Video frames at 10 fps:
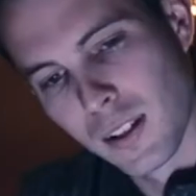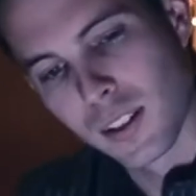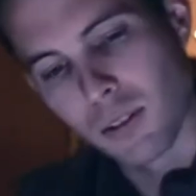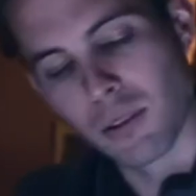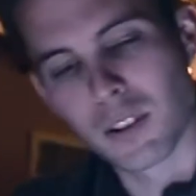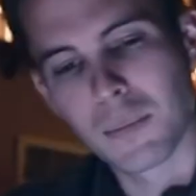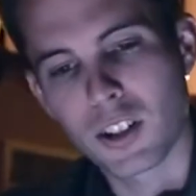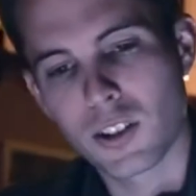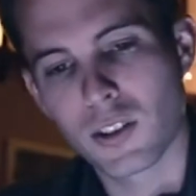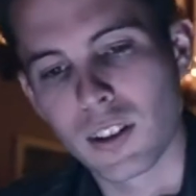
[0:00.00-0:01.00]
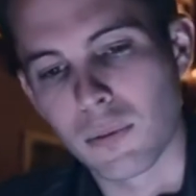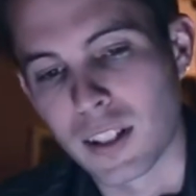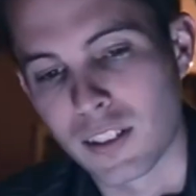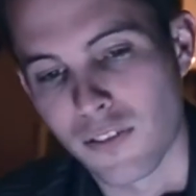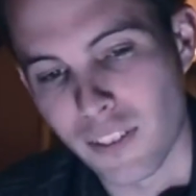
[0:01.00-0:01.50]
So we want to make sure that
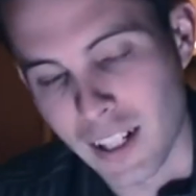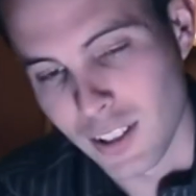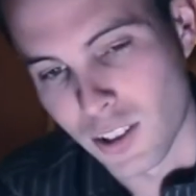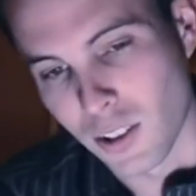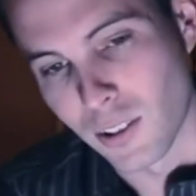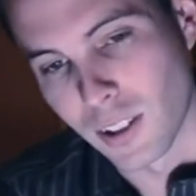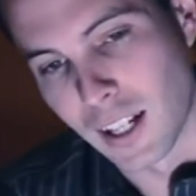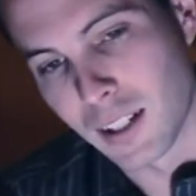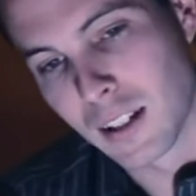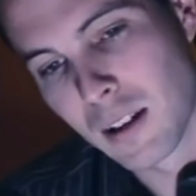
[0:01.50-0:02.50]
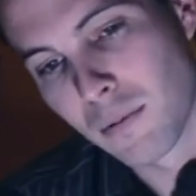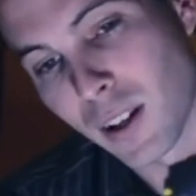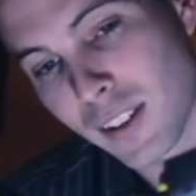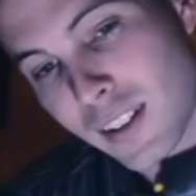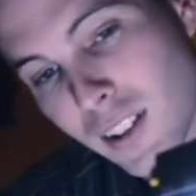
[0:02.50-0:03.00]
we define the shoulder line
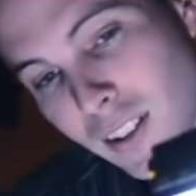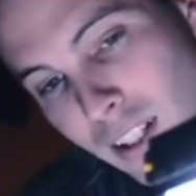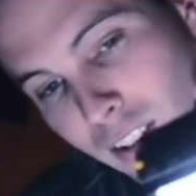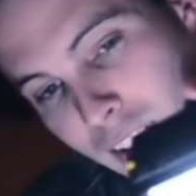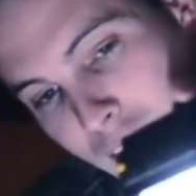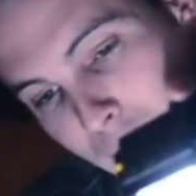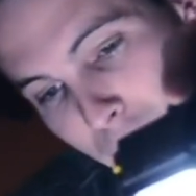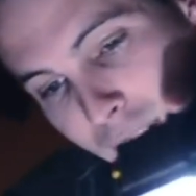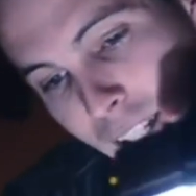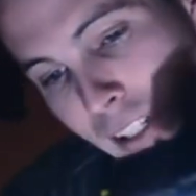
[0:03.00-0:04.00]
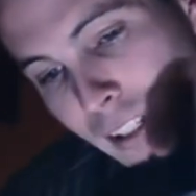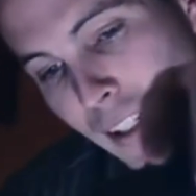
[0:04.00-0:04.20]
while still actually keeping light